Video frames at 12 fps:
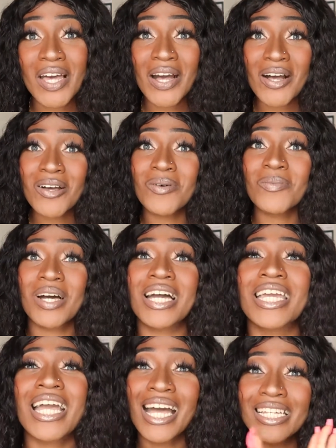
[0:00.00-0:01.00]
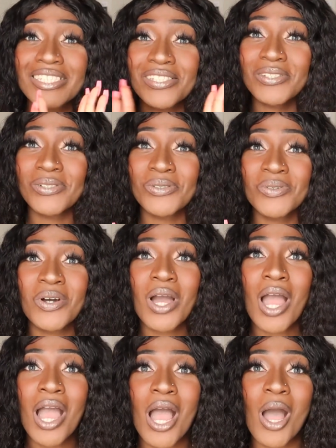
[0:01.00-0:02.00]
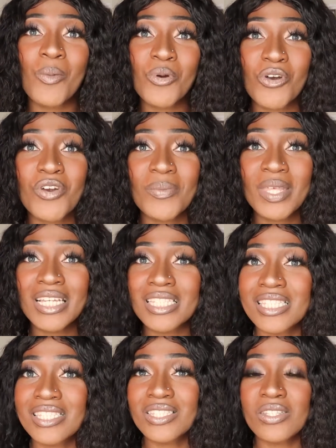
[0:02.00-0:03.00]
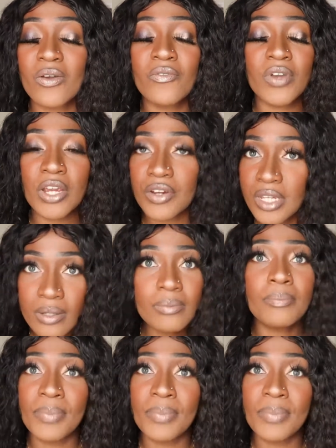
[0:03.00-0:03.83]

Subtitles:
I got into a program that's very